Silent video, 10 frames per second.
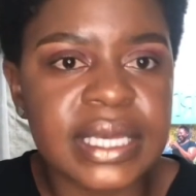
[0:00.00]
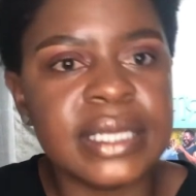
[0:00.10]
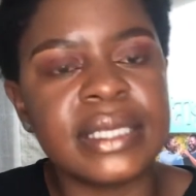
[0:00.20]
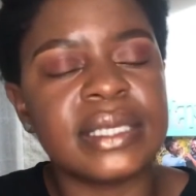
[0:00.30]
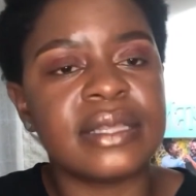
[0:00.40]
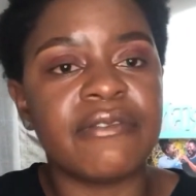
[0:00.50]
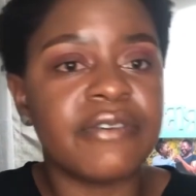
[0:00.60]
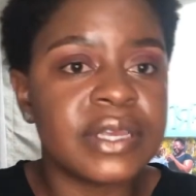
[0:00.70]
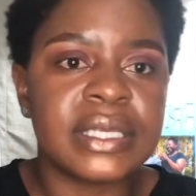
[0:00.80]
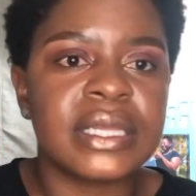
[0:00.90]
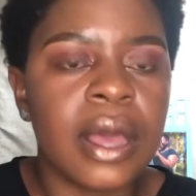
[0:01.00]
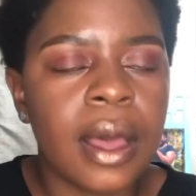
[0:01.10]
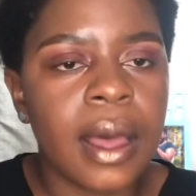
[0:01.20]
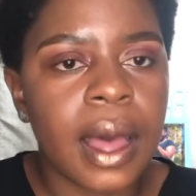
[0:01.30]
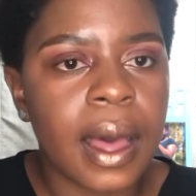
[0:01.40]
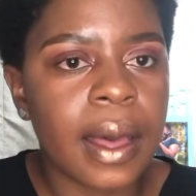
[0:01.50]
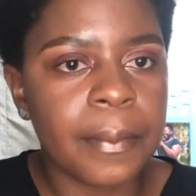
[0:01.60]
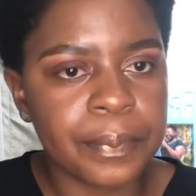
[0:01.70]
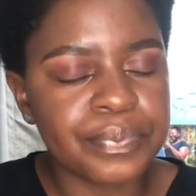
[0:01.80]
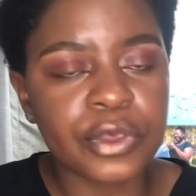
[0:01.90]
this is the first
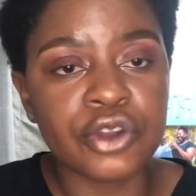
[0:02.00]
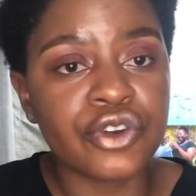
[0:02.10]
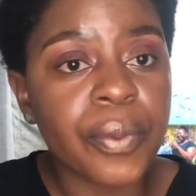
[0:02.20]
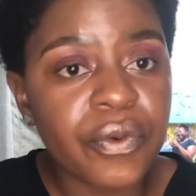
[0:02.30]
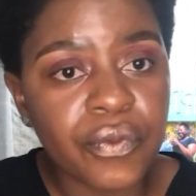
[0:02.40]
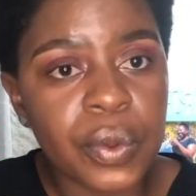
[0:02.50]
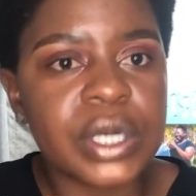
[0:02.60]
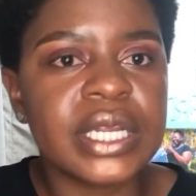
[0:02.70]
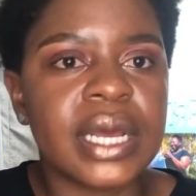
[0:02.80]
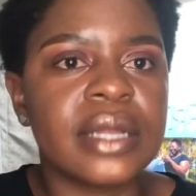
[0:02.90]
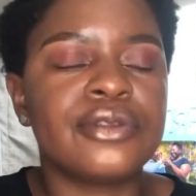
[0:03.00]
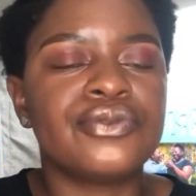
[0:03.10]
drop of water for